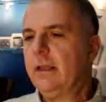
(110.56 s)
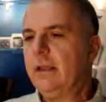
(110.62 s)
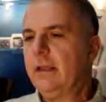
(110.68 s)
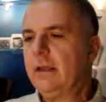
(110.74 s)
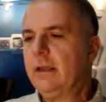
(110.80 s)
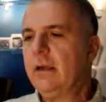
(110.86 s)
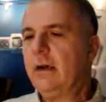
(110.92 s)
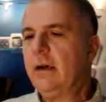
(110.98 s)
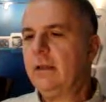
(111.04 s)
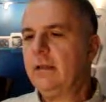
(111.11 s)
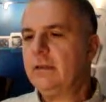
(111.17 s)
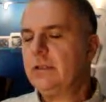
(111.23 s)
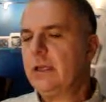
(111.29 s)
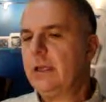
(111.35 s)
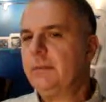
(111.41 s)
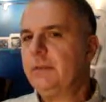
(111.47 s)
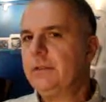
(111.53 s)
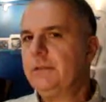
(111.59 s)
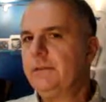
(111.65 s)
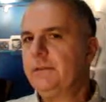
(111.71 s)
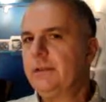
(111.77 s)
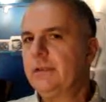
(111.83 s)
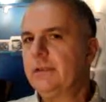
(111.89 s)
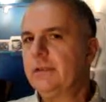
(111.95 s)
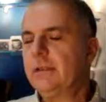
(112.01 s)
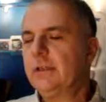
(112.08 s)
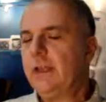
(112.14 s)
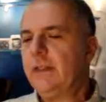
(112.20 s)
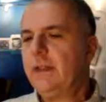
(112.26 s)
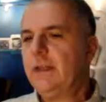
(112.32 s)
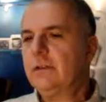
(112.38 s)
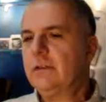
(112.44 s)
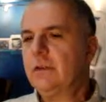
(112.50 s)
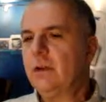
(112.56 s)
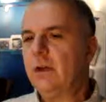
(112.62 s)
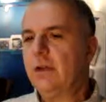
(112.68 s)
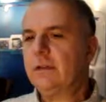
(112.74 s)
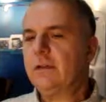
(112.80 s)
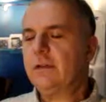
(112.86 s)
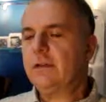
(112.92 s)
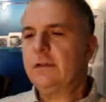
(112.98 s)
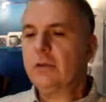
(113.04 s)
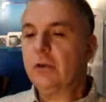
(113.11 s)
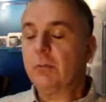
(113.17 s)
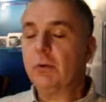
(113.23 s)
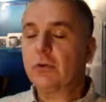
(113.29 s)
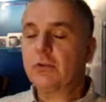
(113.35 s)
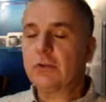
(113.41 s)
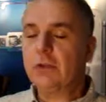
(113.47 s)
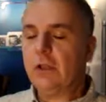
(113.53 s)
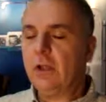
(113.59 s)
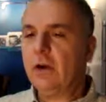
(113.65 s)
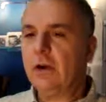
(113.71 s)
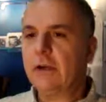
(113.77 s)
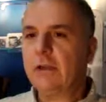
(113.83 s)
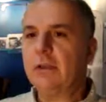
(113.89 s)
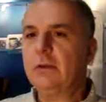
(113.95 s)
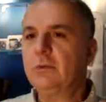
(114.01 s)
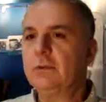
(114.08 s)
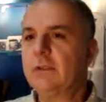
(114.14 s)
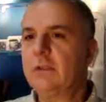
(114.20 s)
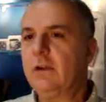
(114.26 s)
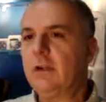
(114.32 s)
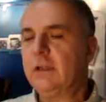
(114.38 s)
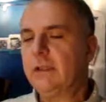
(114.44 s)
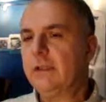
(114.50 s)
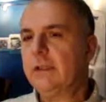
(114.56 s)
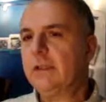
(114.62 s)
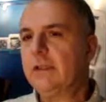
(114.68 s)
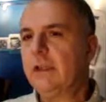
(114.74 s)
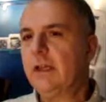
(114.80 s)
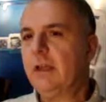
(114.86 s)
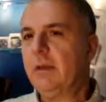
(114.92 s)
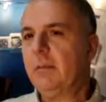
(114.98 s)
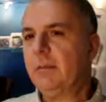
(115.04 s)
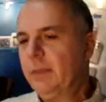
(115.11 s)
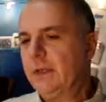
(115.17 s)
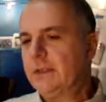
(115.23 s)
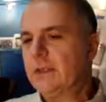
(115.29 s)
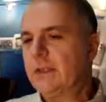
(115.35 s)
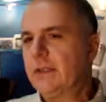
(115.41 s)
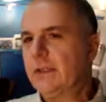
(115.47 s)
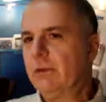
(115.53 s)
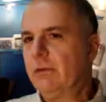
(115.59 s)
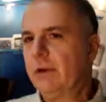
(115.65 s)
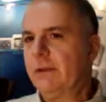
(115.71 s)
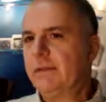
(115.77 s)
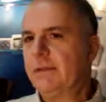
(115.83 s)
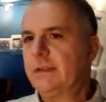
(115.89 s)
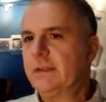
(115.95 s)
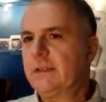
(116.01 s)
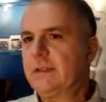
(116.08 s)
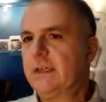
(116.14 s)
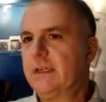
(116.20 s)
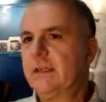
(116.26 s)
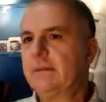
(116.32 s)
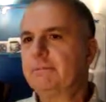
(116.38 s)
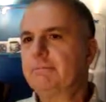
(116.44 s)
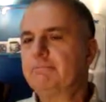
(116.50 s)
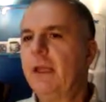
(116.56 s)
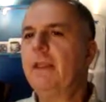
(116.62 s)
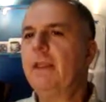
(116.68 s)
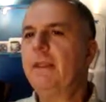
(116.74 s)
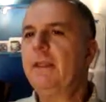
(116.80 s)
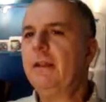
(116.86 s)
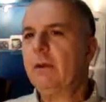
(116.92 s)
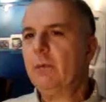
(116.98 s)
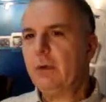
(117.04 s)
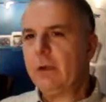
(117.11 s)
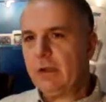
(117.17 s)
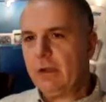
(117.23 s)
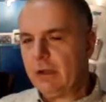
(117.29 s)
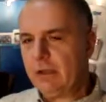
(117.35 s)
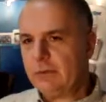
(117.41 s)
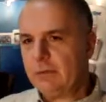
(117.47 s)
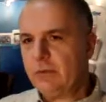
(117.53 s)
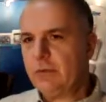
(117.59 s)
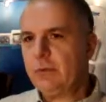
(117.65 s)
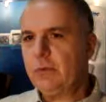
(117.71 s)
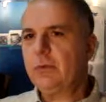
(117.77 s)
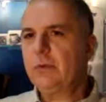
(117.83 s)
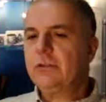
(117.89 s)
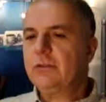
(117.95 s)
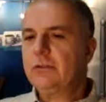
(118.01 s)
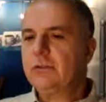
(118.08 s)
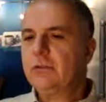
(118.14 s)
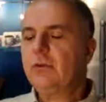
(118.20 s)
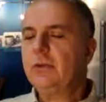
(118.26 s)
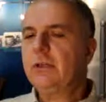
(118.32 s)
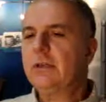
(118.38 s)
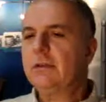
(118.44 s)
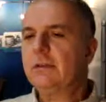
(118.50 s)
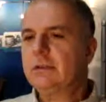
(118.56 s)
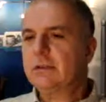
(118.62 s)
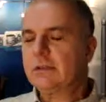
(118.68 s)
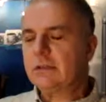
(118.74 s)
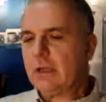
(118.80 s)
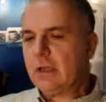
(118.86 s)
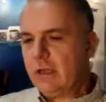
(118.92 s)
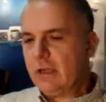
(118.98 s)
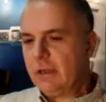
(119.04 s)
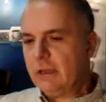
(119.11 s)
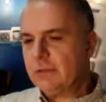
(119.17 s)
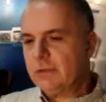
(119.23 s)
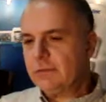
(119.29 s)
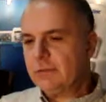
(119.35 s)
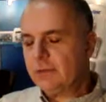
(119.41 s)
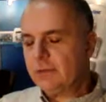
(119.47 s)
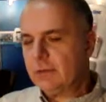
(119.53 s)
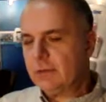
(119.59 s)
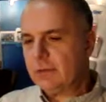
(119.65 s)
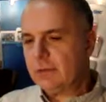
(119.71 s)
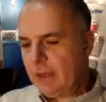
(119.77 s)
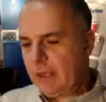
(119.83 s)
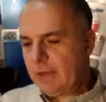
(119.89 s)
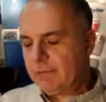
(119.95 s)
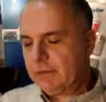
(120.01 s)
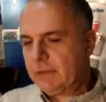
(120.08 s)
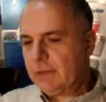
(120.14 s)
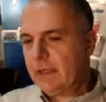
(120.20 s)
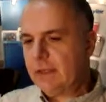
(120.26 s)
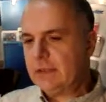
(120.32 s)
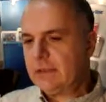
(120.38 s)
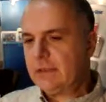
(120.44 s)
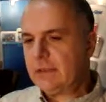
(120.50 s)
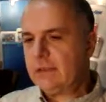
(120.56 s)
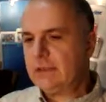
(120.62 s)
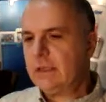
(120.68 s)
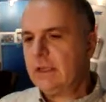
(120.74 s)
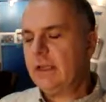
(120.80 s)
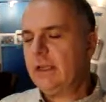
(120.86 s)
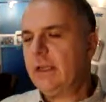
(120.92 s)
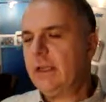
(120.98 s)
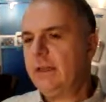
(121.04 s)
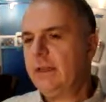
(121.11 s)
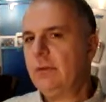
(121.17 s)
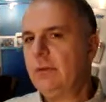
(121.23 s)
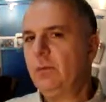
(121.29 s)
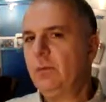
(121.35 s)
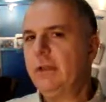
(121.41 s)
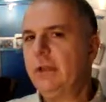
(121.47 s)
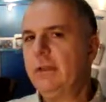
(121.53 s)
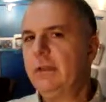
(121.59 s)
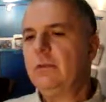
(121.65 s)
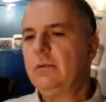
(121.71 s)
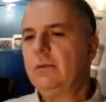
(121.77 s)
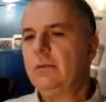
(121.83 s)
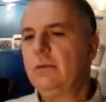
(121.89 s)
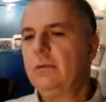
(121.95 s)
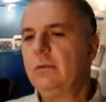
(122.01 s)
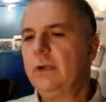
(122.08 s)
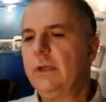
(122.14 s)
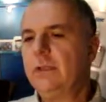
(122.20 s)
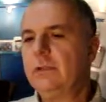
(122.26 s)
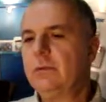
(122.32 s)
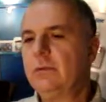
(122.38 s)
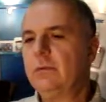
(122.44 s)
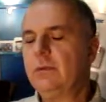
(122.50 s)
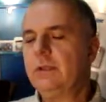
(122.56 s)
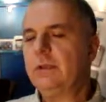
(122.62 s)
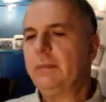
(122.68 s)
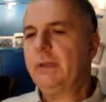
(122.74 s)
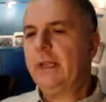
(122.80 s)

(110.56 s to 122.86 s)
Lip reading: a college atmosphere, and they taught commercial art, it was called at the time, basically graphic design. And then I went on to 2 years college for advertising design, and then went to a school in